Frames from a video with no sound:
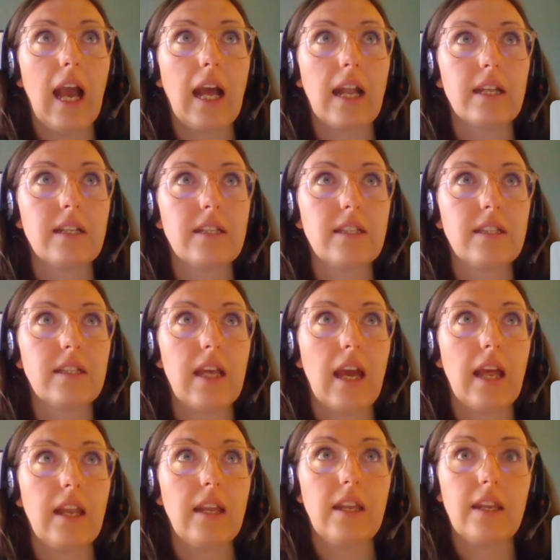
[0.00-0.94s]
And
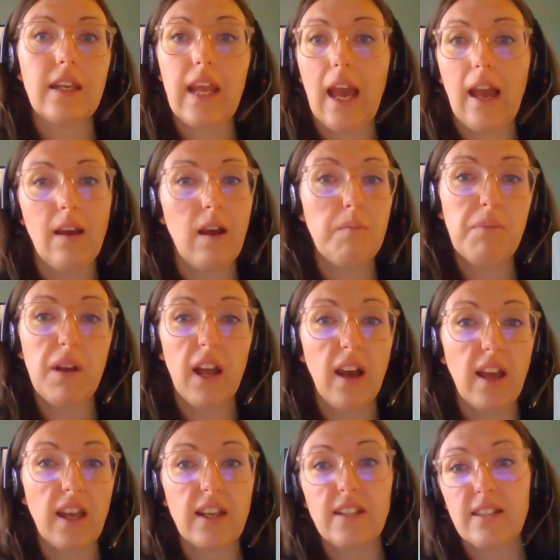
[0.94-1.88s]
then, yeah,
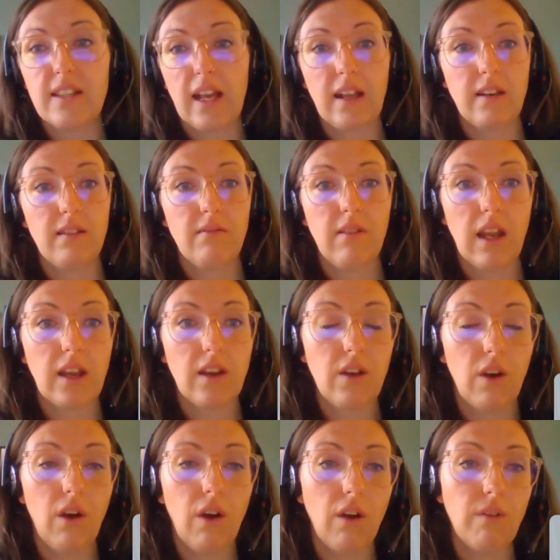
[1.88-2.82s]
applied and
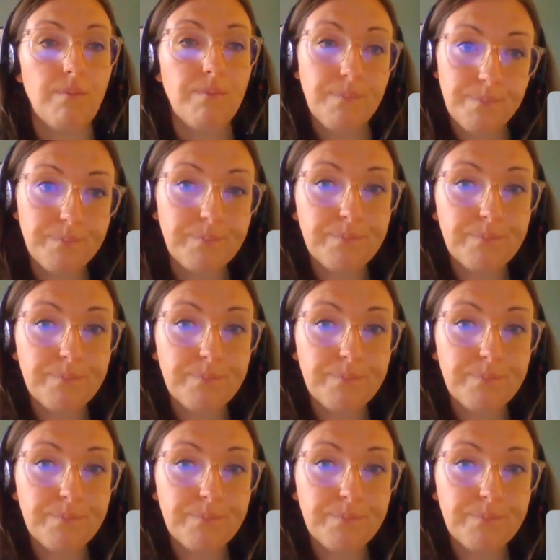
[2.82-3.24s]
got on,